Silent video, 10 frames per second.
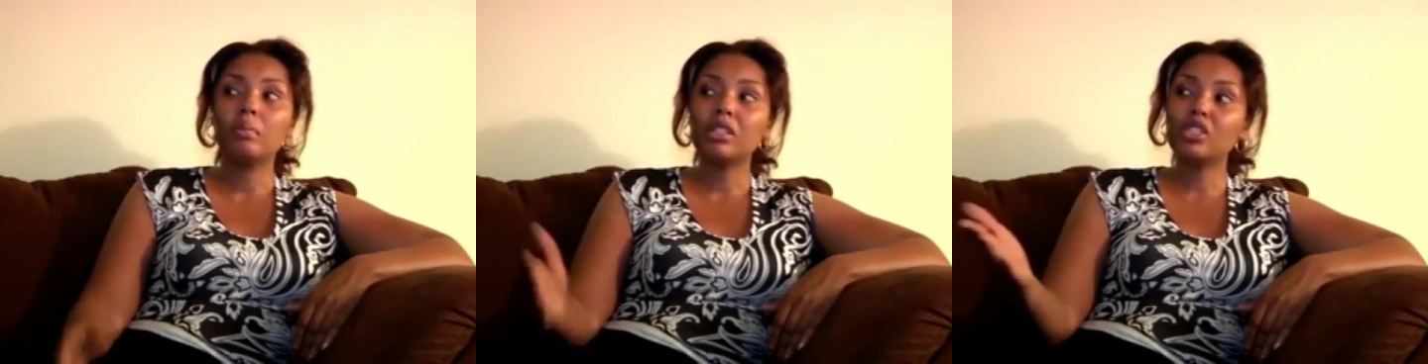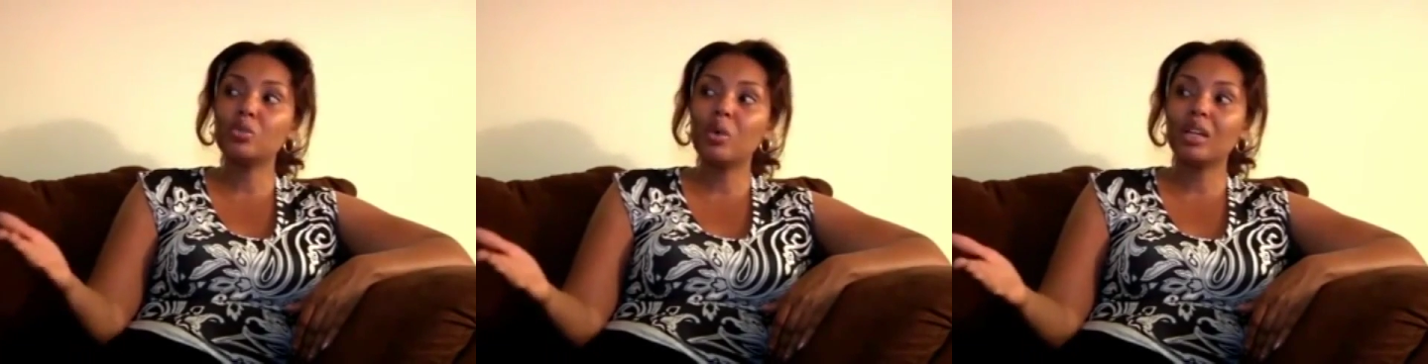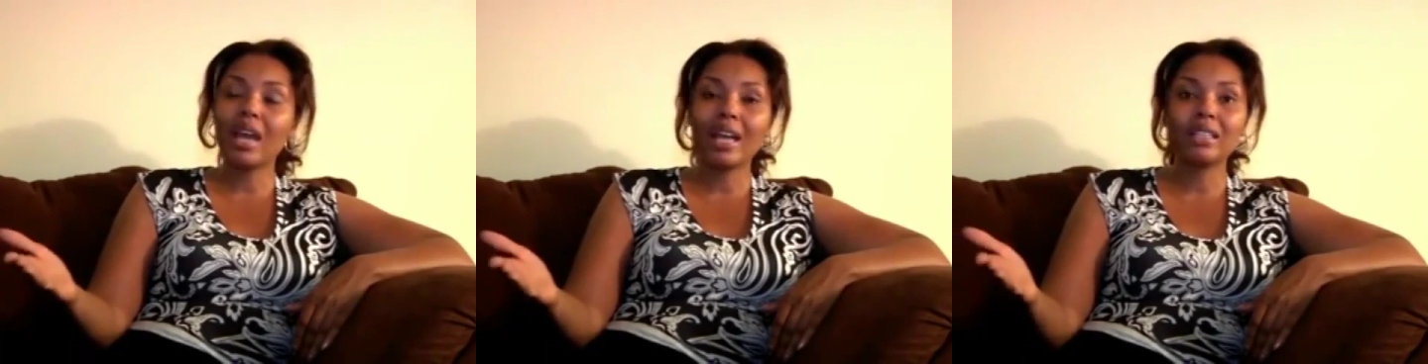But you
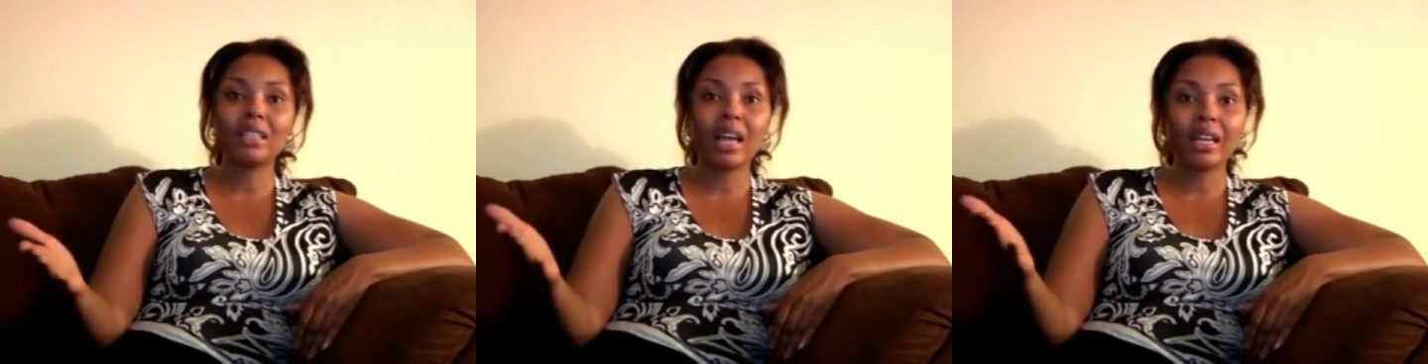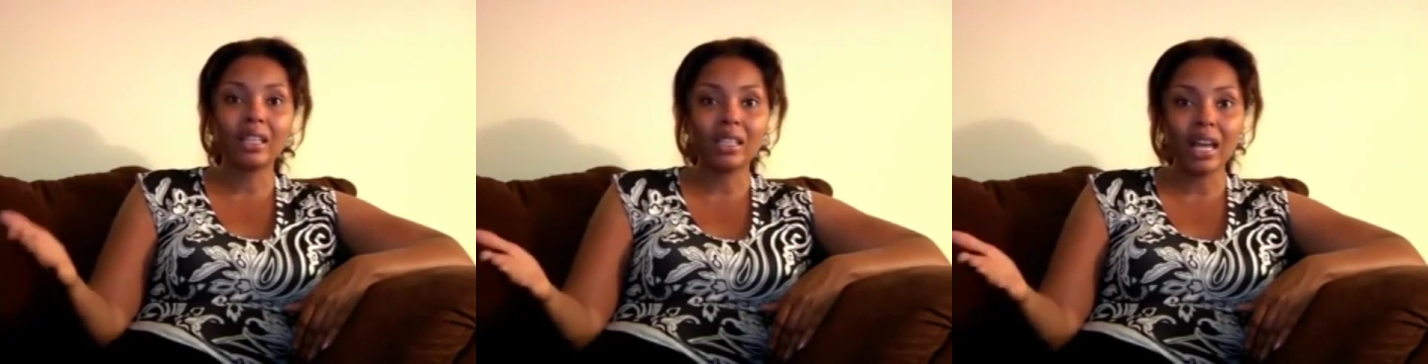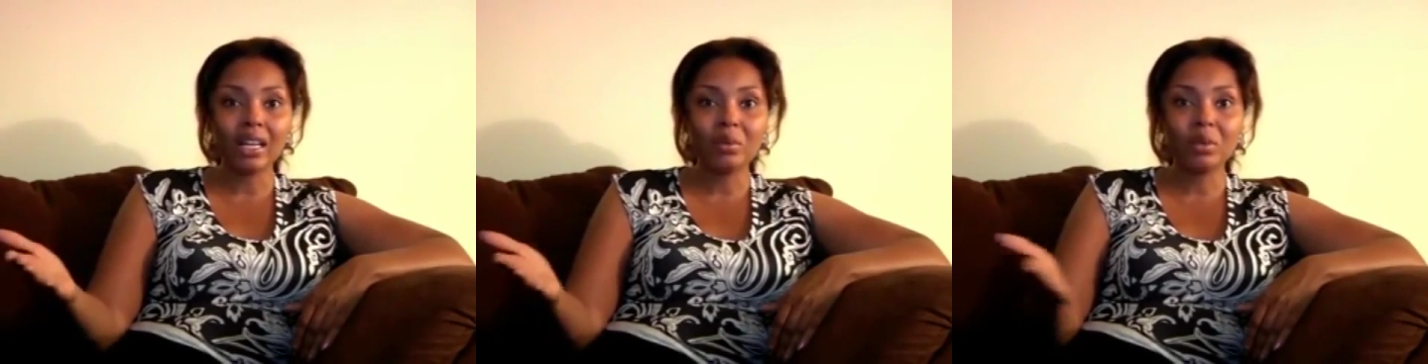wasn't acting like a
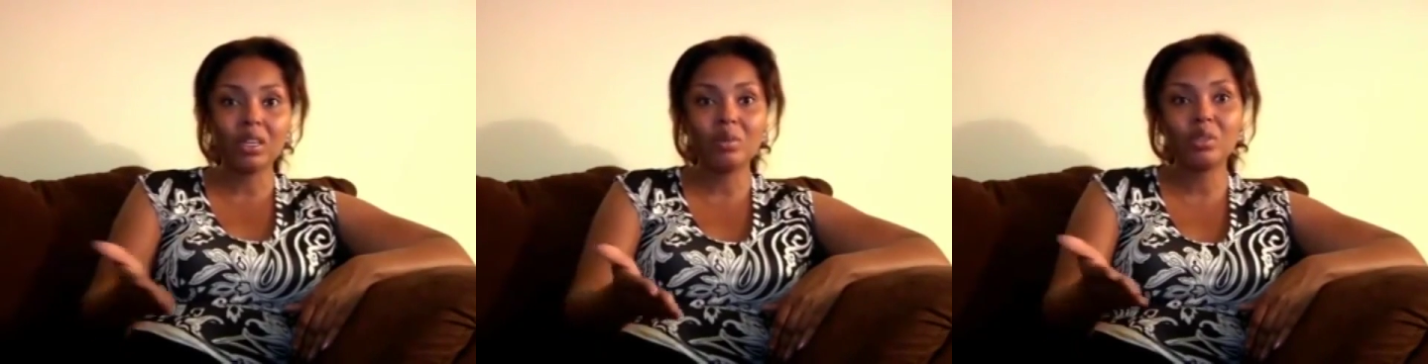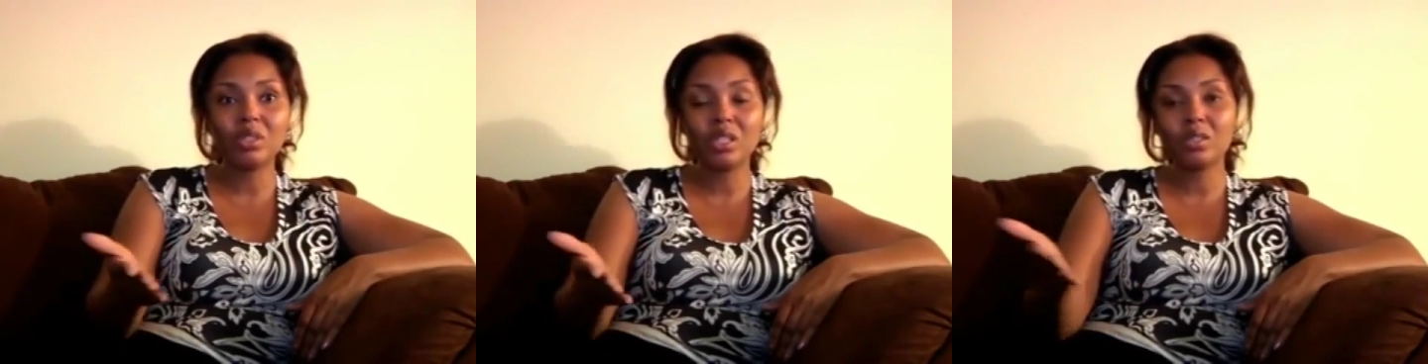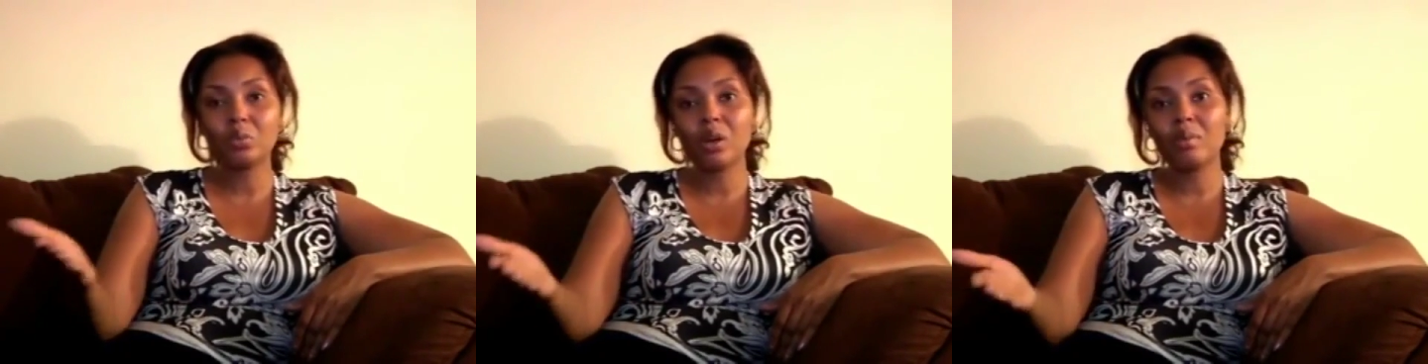lady when he was
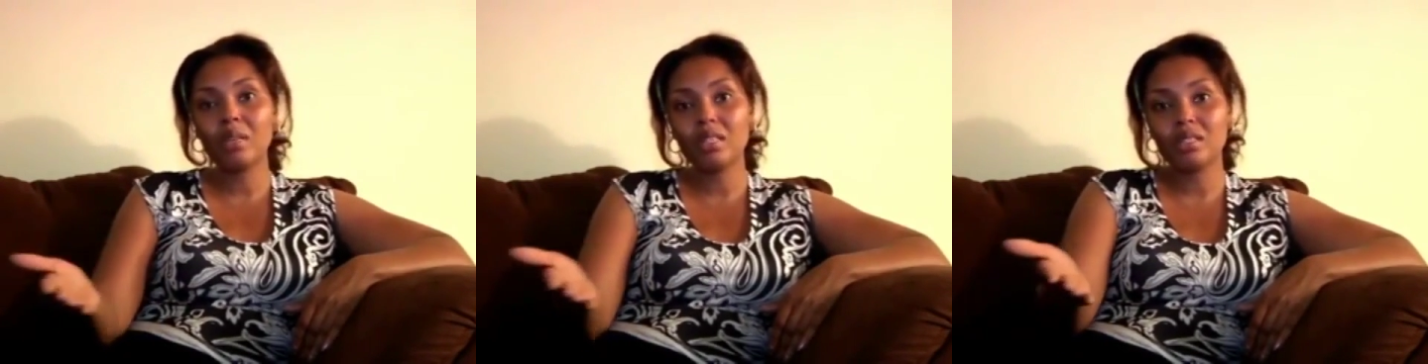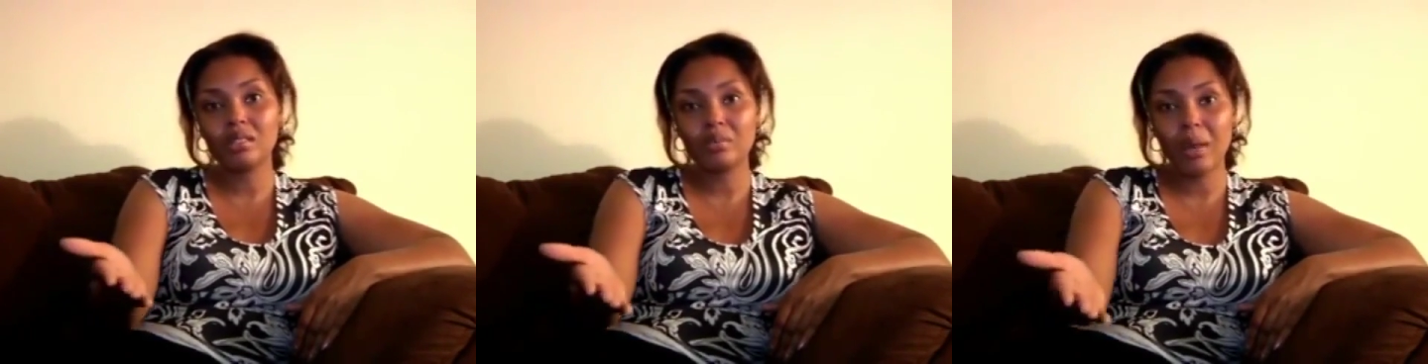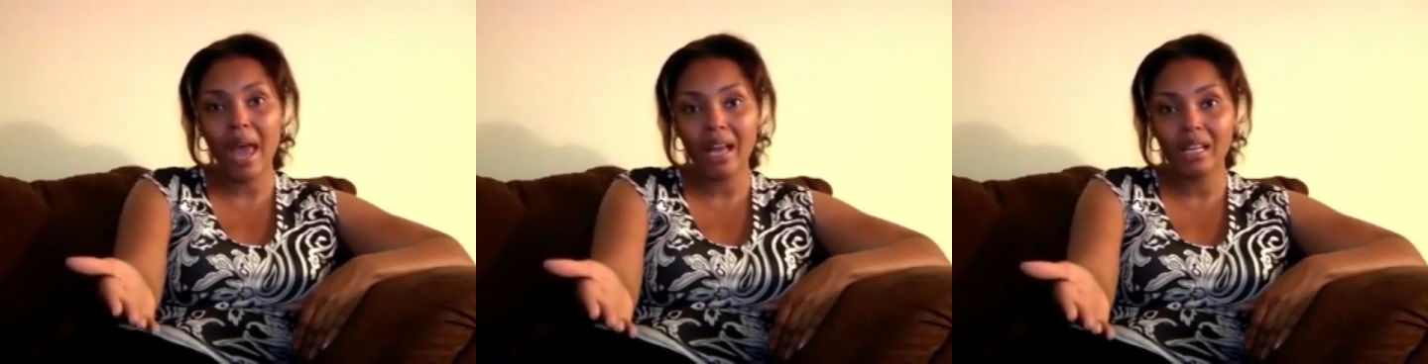just rubbing his
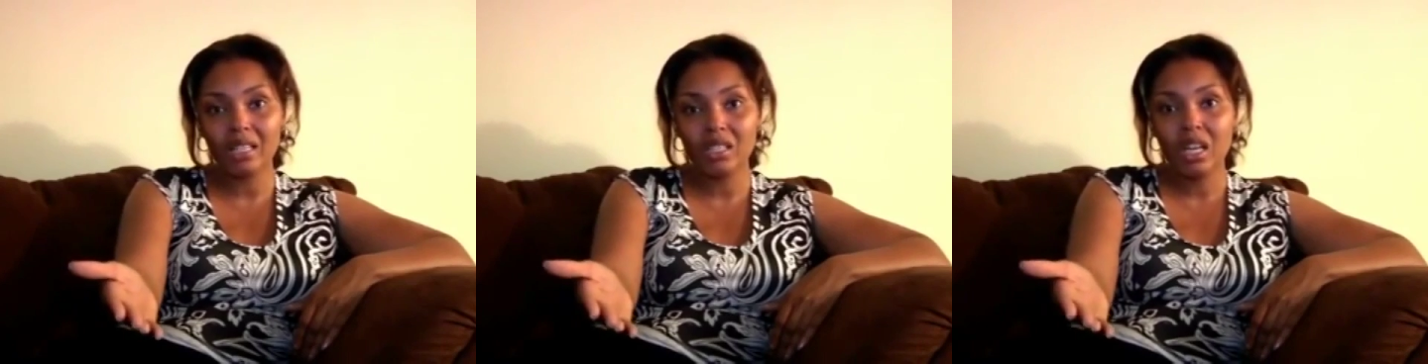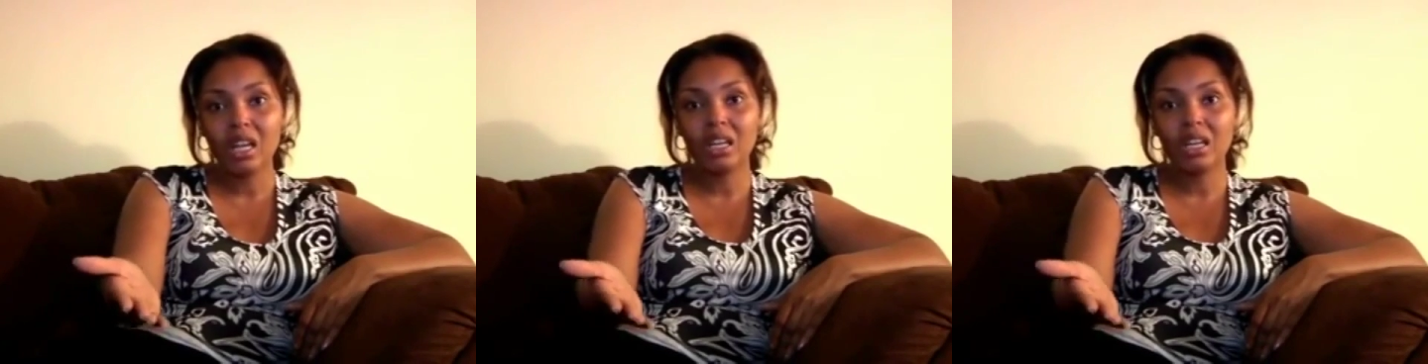package